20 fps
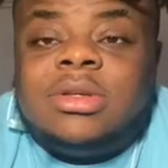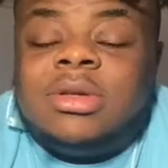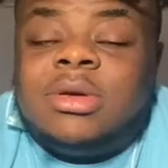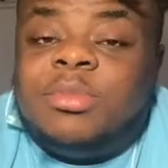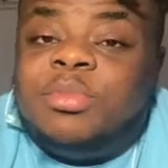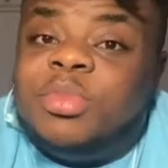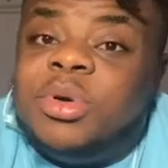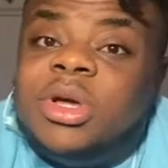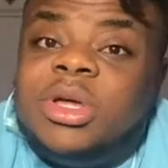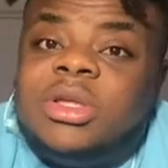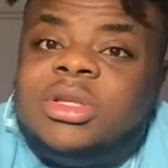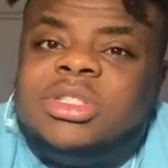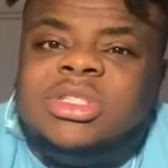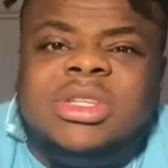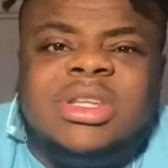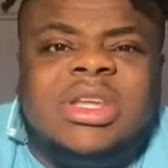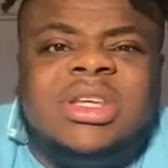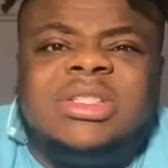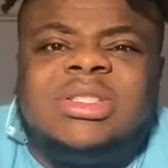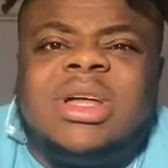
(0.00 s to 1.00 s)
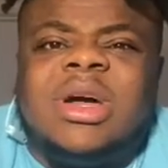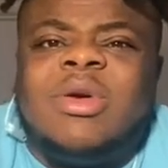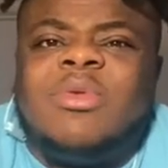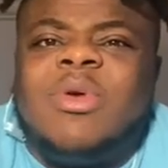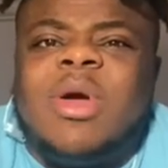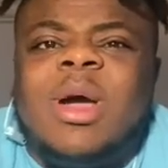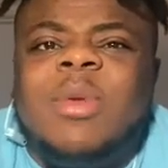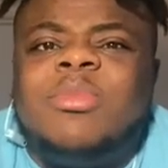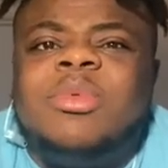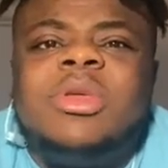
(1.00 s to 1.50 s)
But should they stop
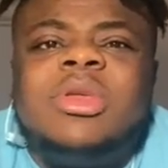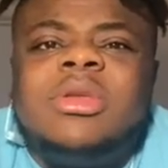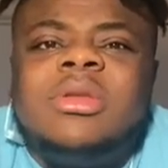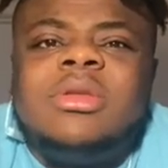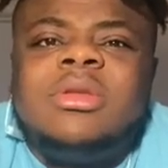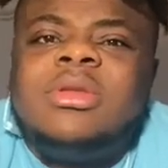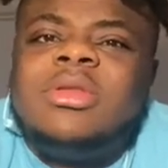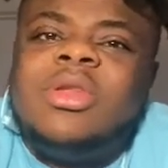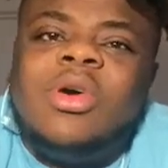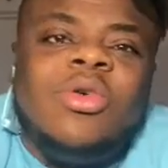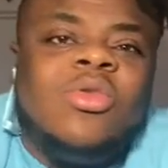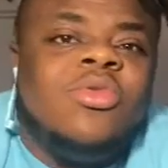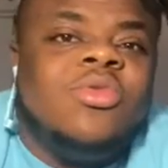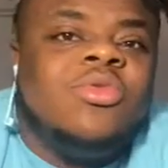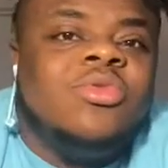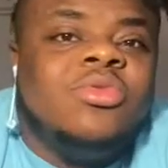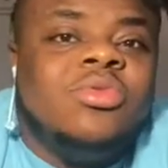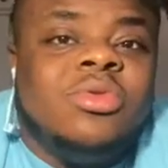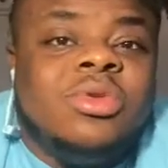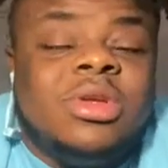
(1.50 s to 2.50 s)
rapping? No.